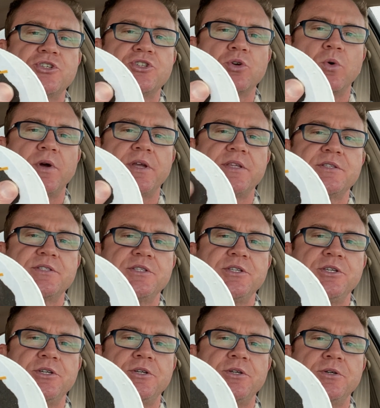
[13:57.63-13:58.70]
joins
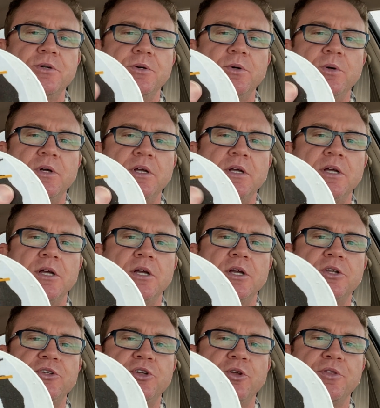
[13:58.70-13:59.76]
you
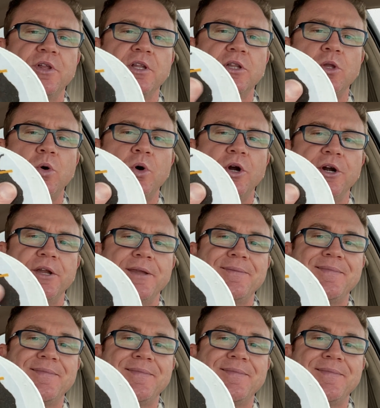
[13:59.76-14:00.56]
to the Lord